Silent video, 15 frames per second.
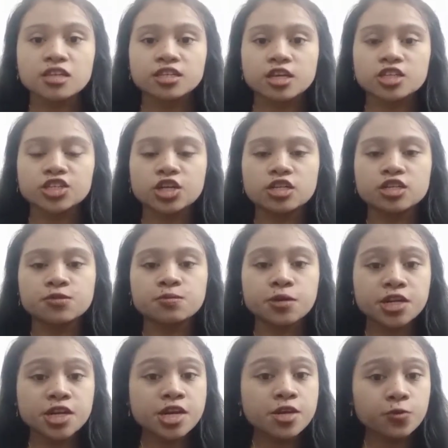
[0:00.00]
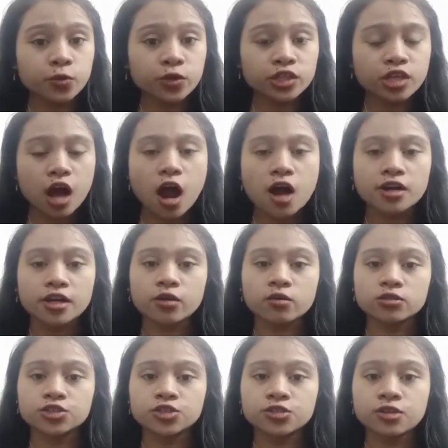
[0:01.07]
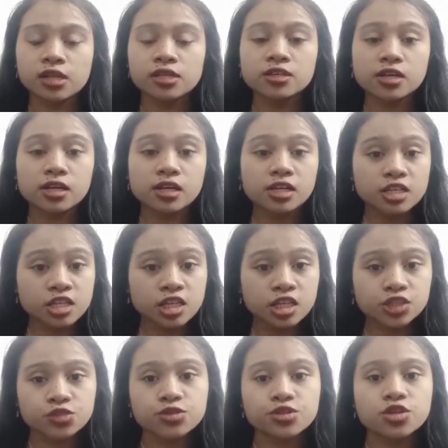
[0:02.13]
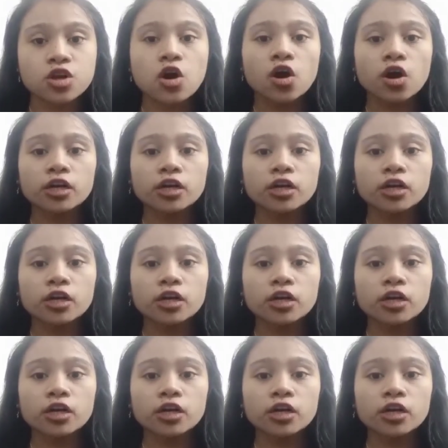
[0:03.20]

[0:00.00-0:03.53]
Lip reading: such as burning wood, agricultural residues,